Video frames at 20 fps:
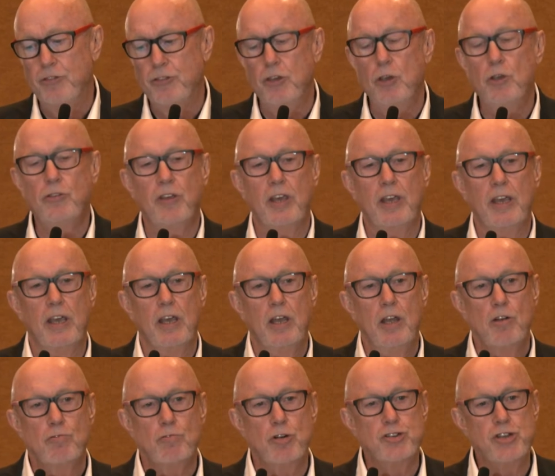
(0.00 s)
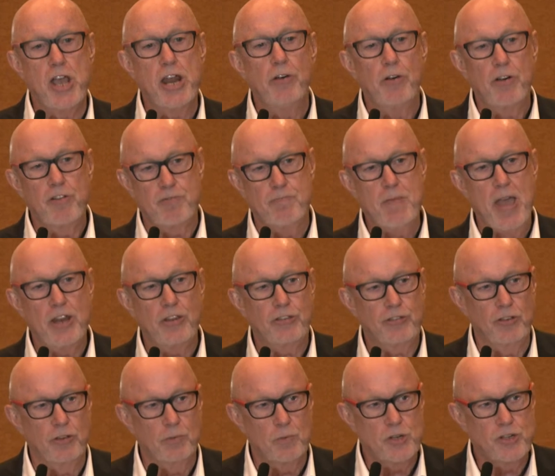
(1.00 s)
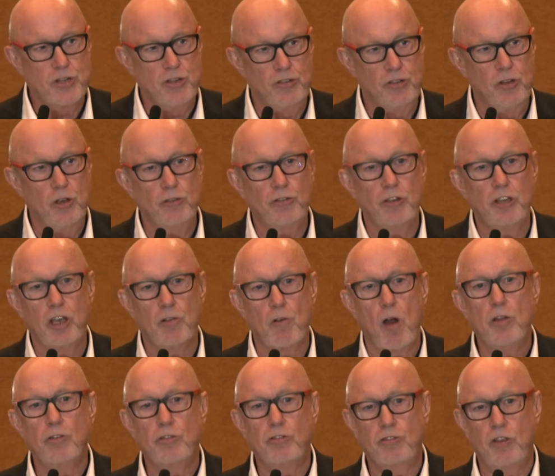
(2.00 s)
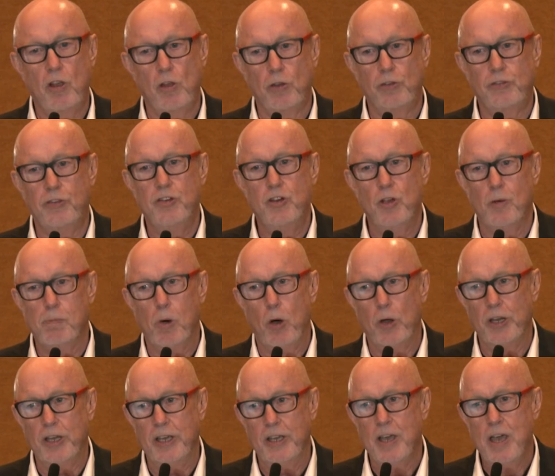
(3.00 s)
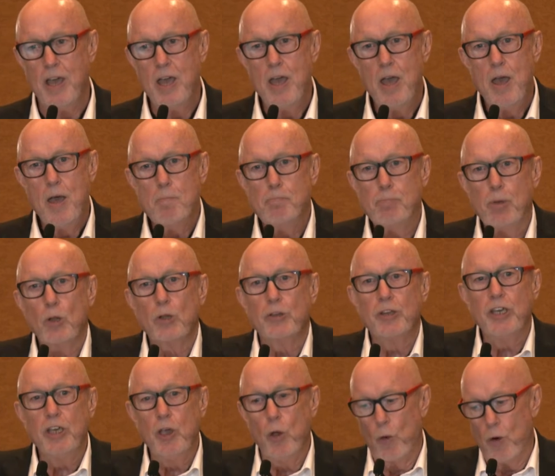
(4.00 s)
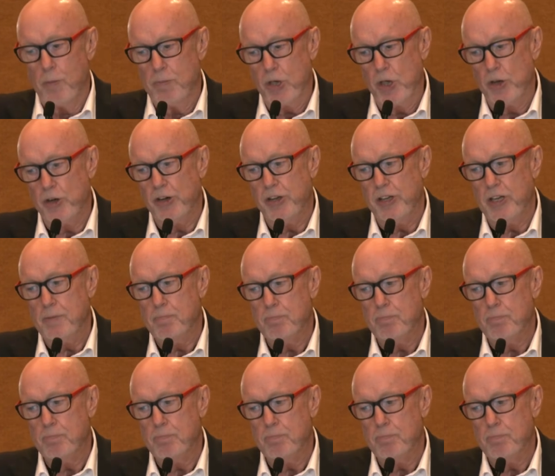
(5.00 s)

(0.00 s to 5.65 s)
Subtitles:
using regenerative medicine, which is using your own cells in your body, building your immunity,